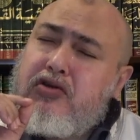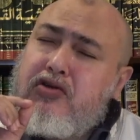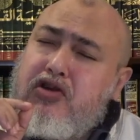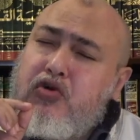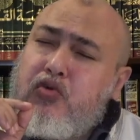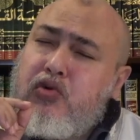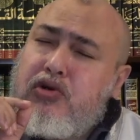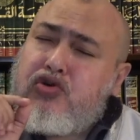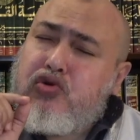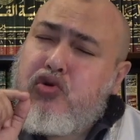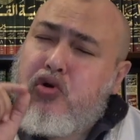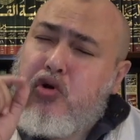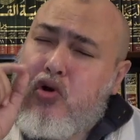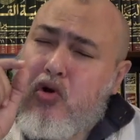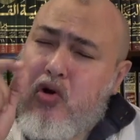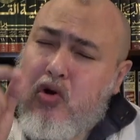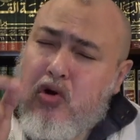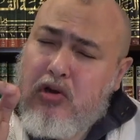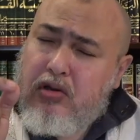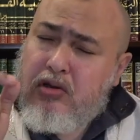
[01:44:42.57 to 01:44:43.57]
would
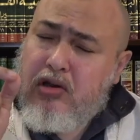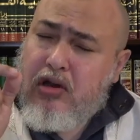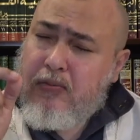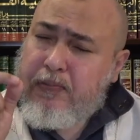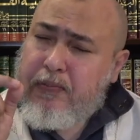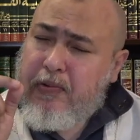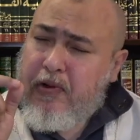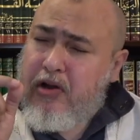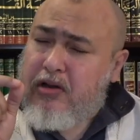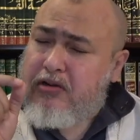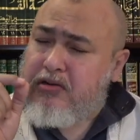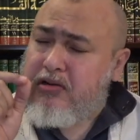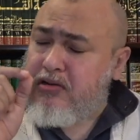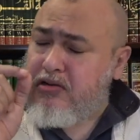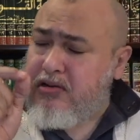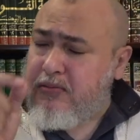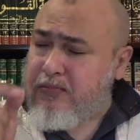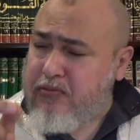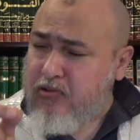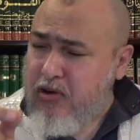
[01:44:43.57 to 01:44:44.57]
call upon
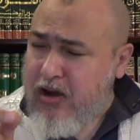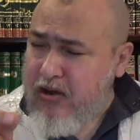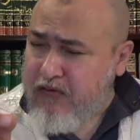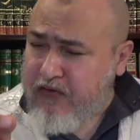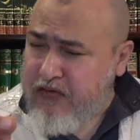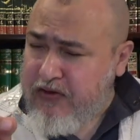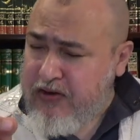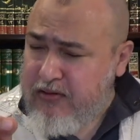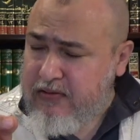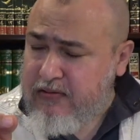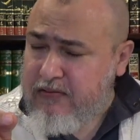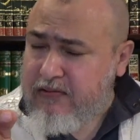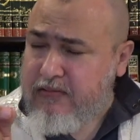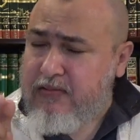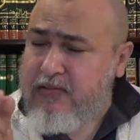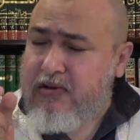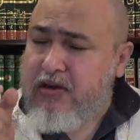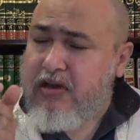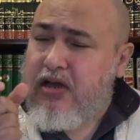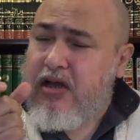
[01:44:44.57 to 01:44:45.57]
the Prophet
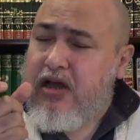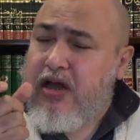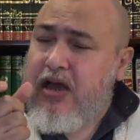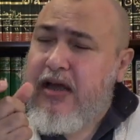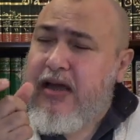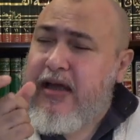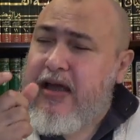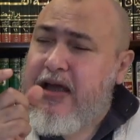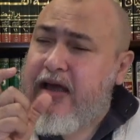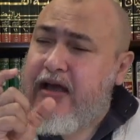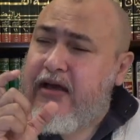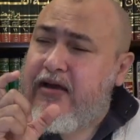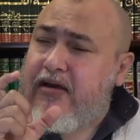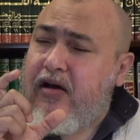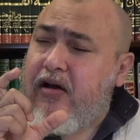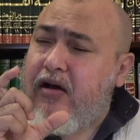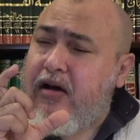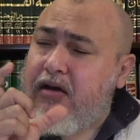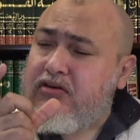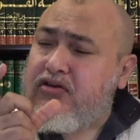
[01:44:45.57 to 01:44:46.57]
and
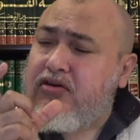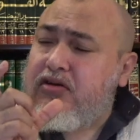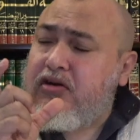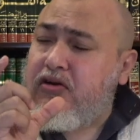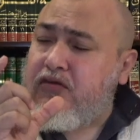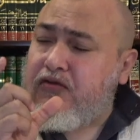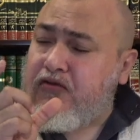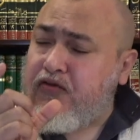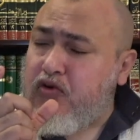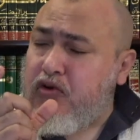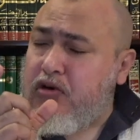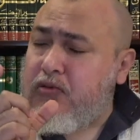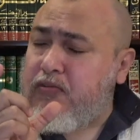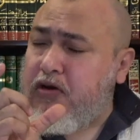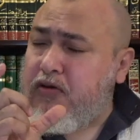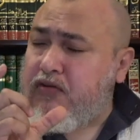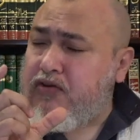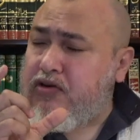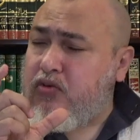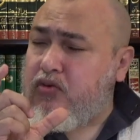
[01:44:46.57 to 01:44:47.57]
utter a form
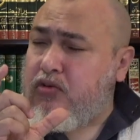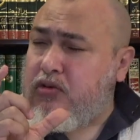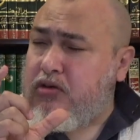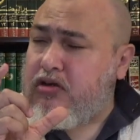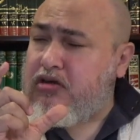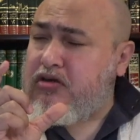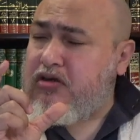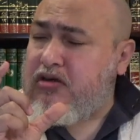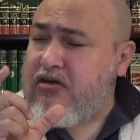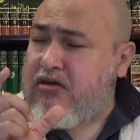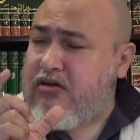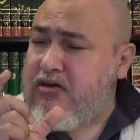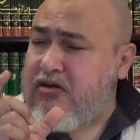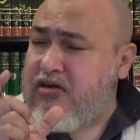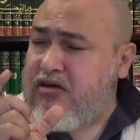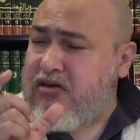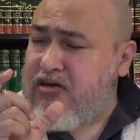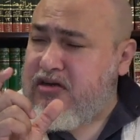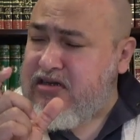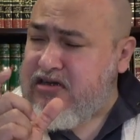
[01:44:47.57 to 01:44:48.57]
of the word
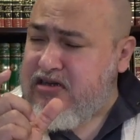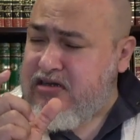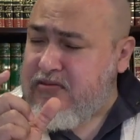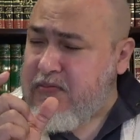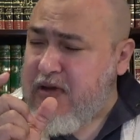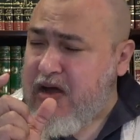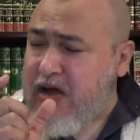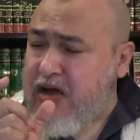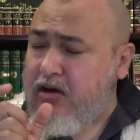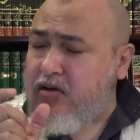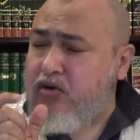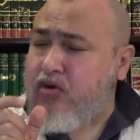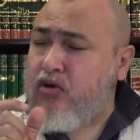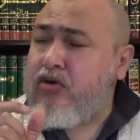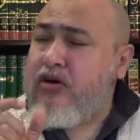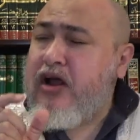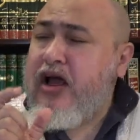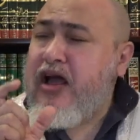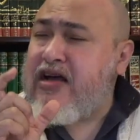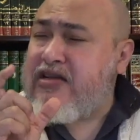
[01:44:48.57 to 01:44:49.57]
isma
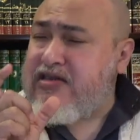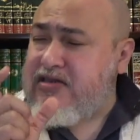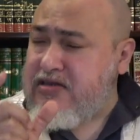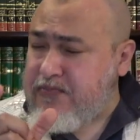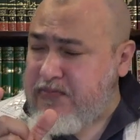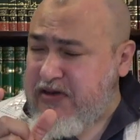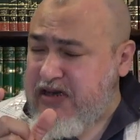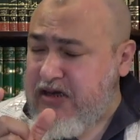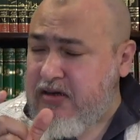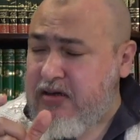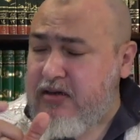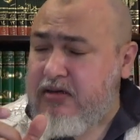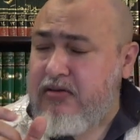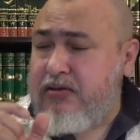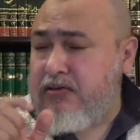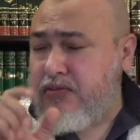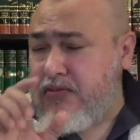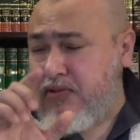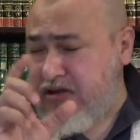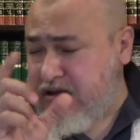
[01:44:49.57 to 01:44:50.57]
or asma,
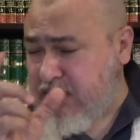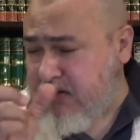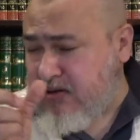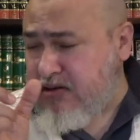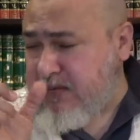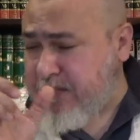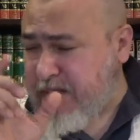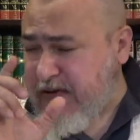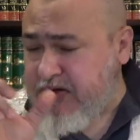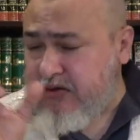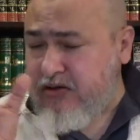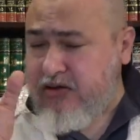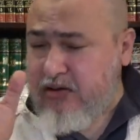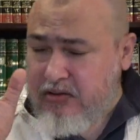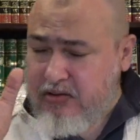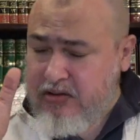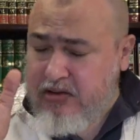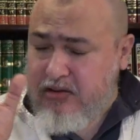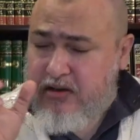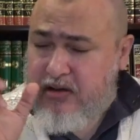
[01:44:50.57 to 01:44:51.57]
depending
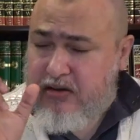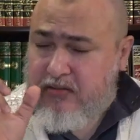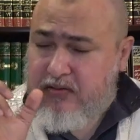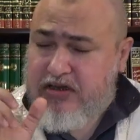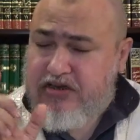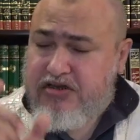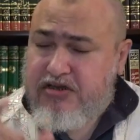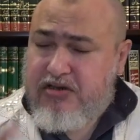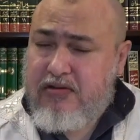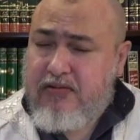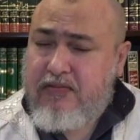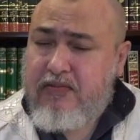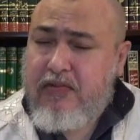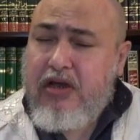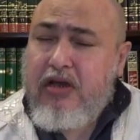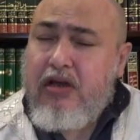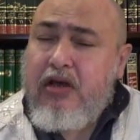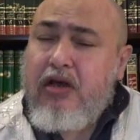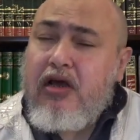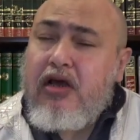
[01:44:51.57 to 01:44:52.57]
on the narration.
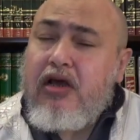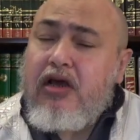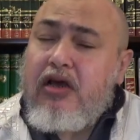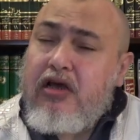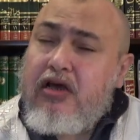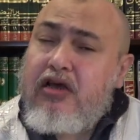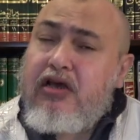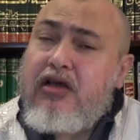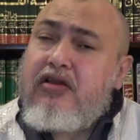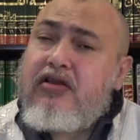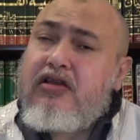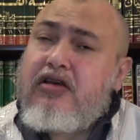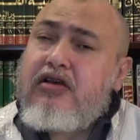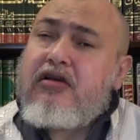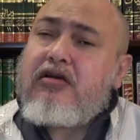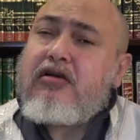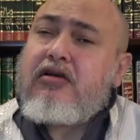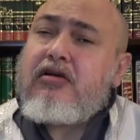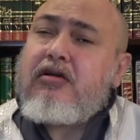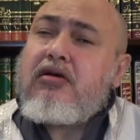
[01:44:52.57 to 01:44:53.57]

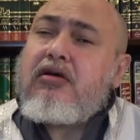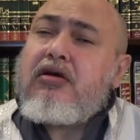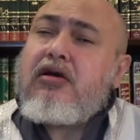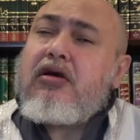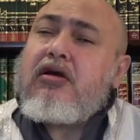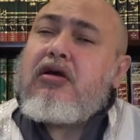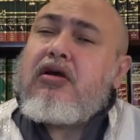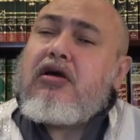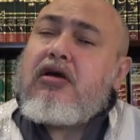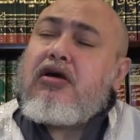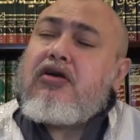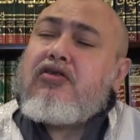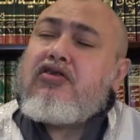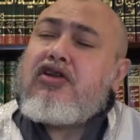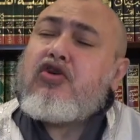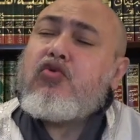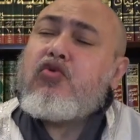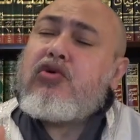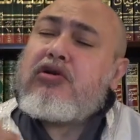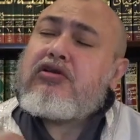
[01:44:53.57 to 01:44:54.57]
Either
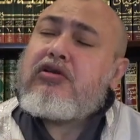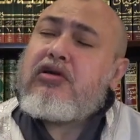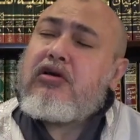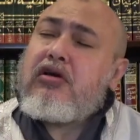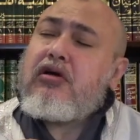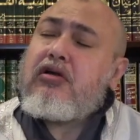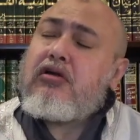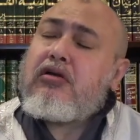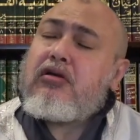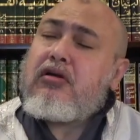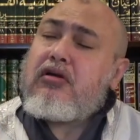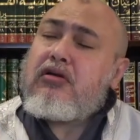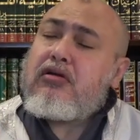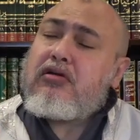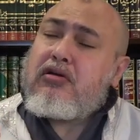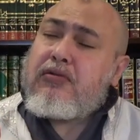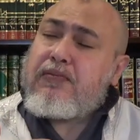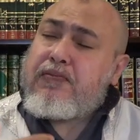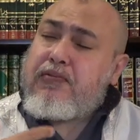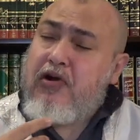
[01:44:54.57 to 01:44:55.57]
they would tell
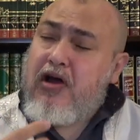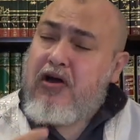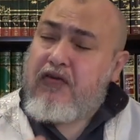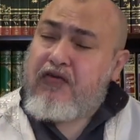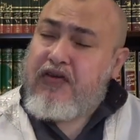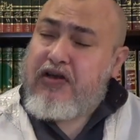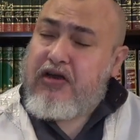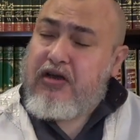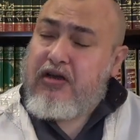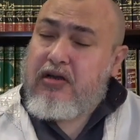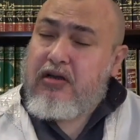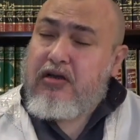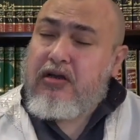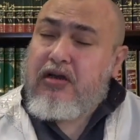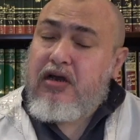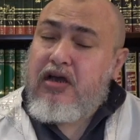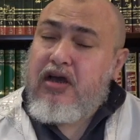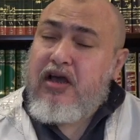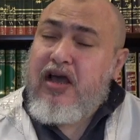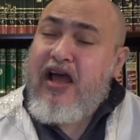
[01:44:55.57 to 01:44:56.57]
the Prophet,
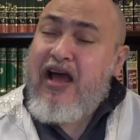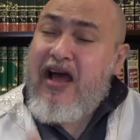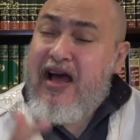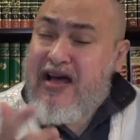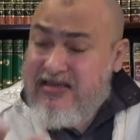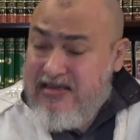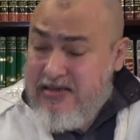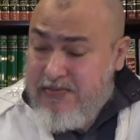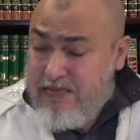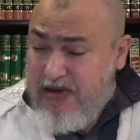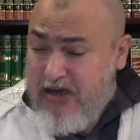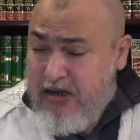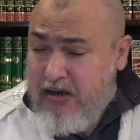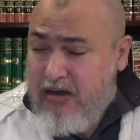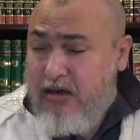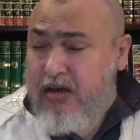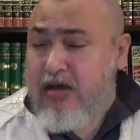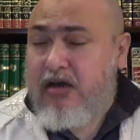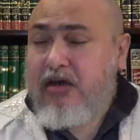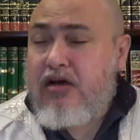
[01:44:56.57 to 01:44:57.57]
asma,